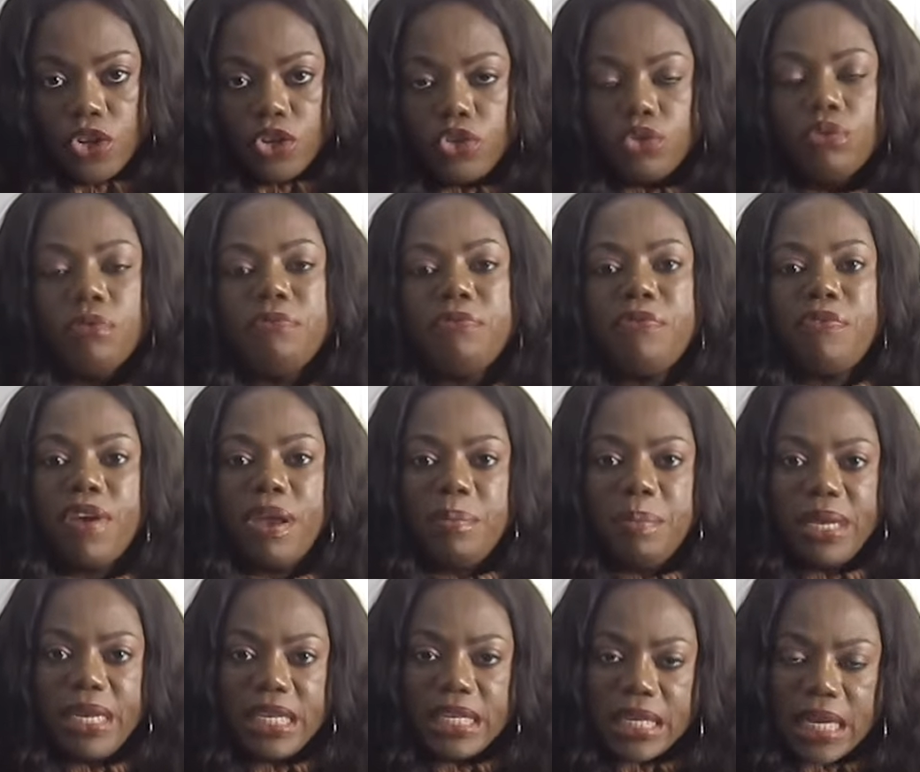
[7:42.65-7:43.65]
So
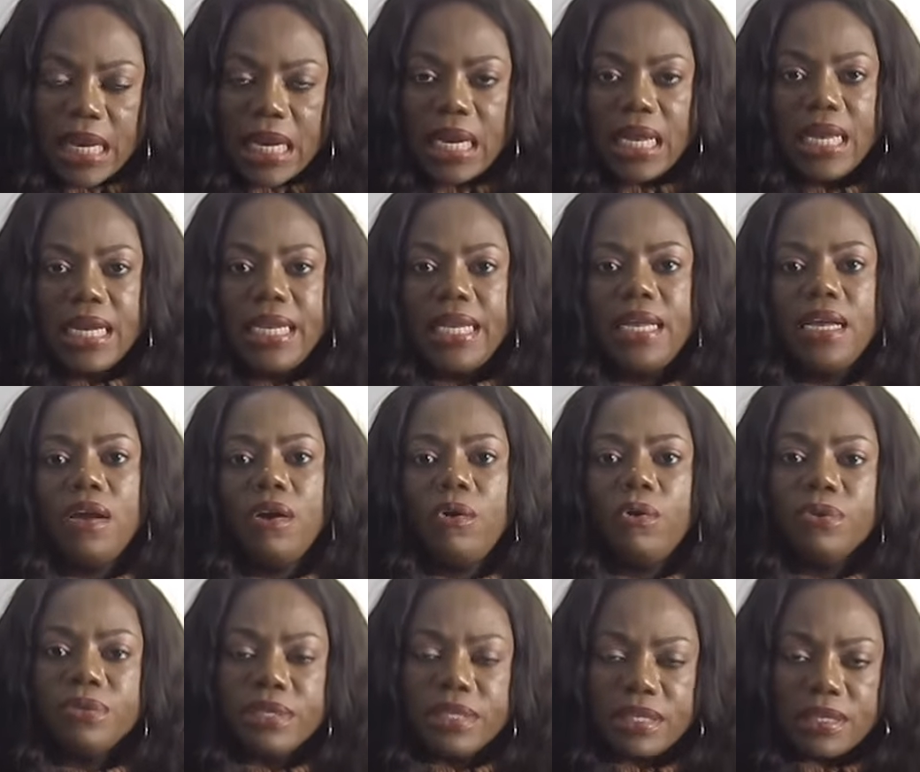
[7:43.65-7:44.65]
framing it clearly,
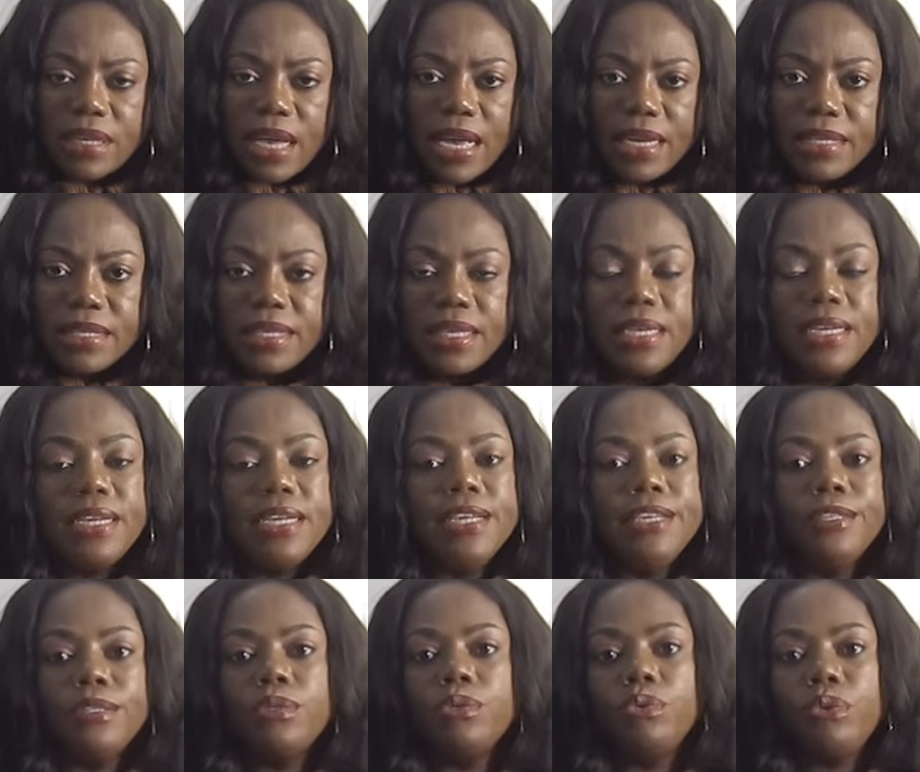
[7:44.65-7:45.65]
concisely
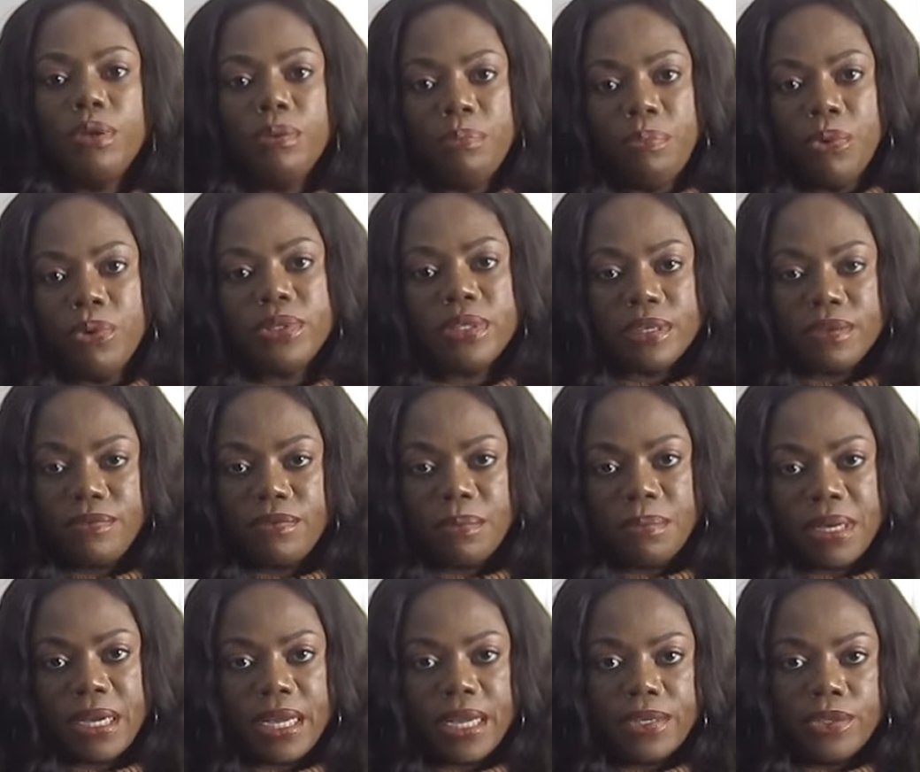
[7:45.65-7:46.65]
is so important from
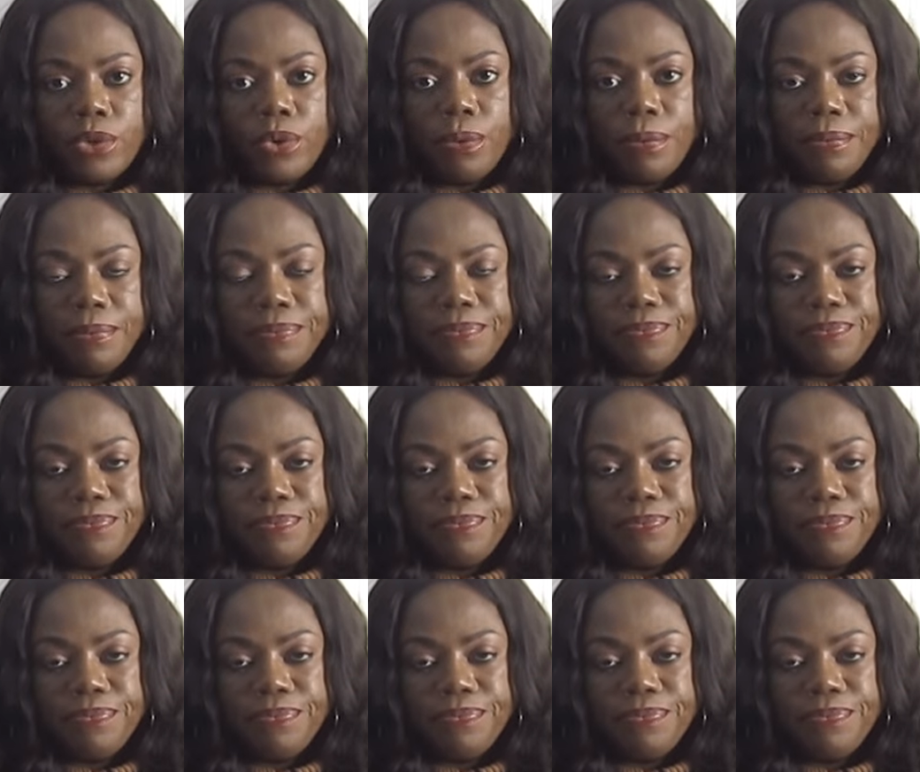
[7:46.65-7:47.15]
the get-go.